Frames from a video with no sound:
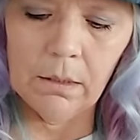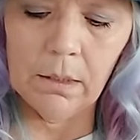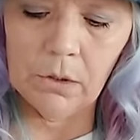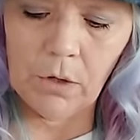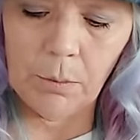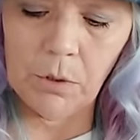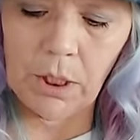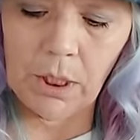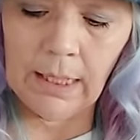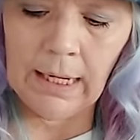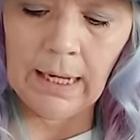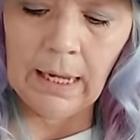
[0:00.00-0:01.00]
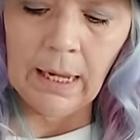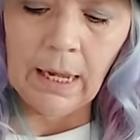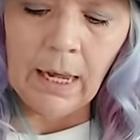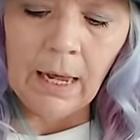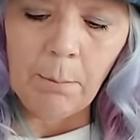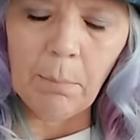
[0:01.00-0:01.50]
description.
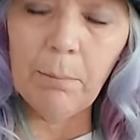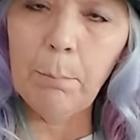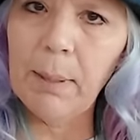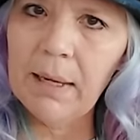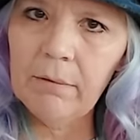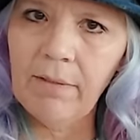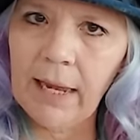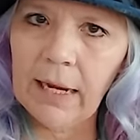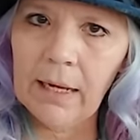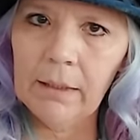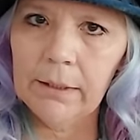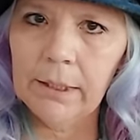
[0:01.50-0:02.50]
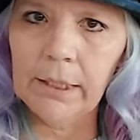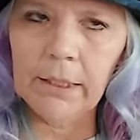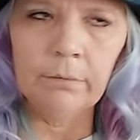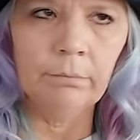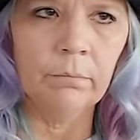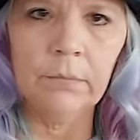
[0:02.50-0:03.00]
But Bill Van
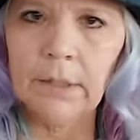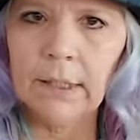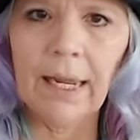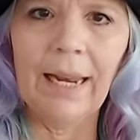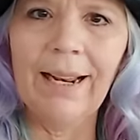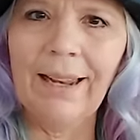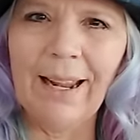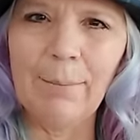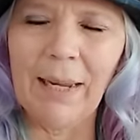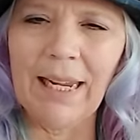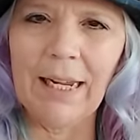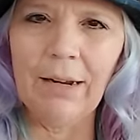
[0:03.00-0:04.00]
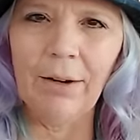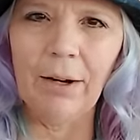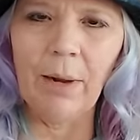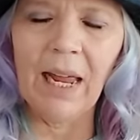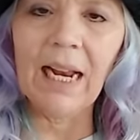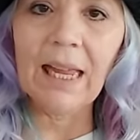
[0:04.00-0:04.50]
Gilder is kind of like my
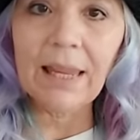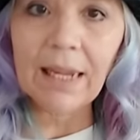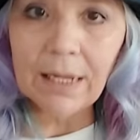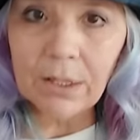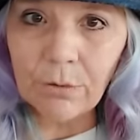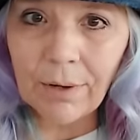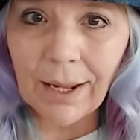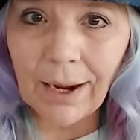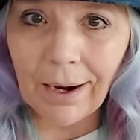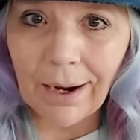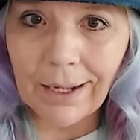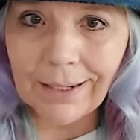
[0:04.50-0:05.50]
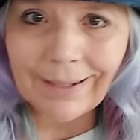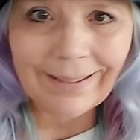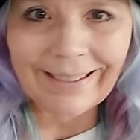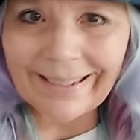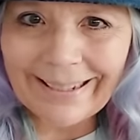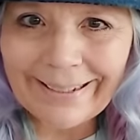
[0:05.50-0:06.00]
hero, and I think he's really hot.
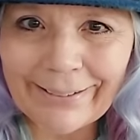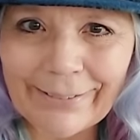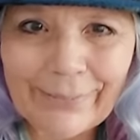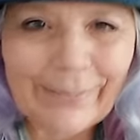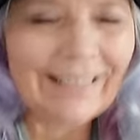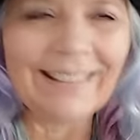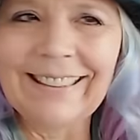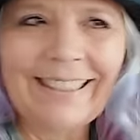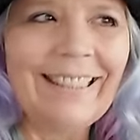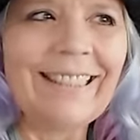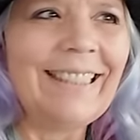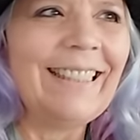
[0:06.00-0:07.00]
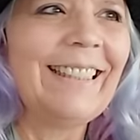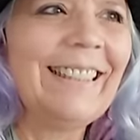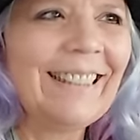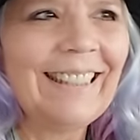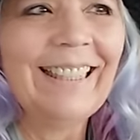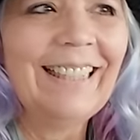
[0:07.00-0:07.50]
I know. I just,
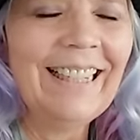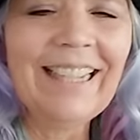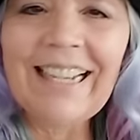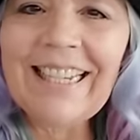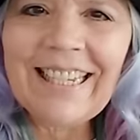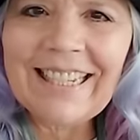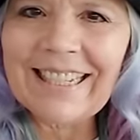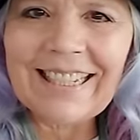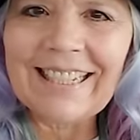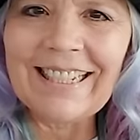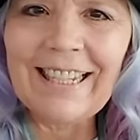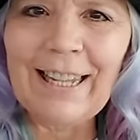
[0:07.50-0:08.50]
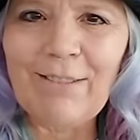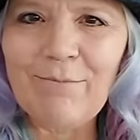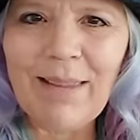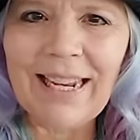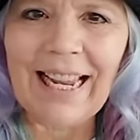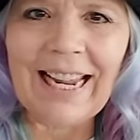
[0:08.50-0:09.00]
I just love
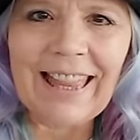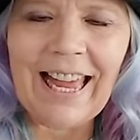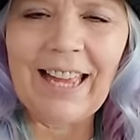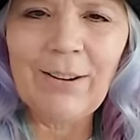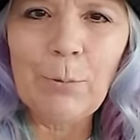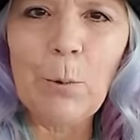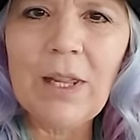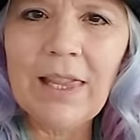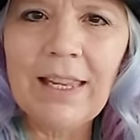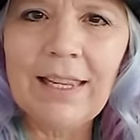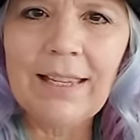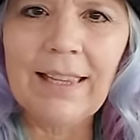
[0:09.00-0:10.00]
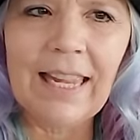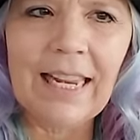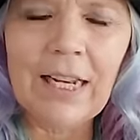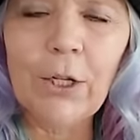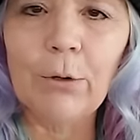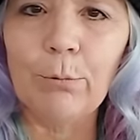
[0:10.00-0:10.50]
men like that. One that they
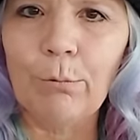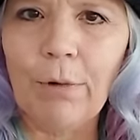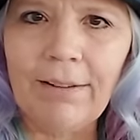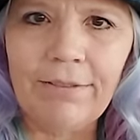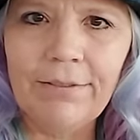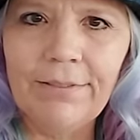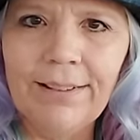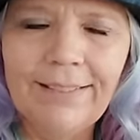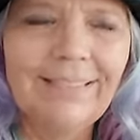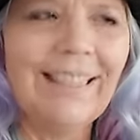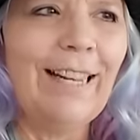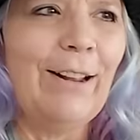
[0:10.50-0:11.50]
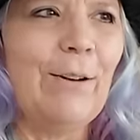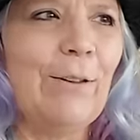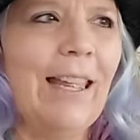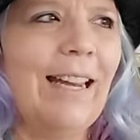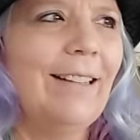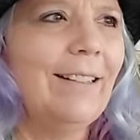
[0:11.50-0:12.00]
look rough, you know,
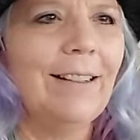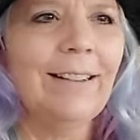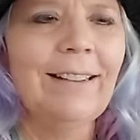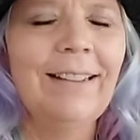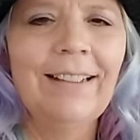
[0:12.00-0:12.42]
they look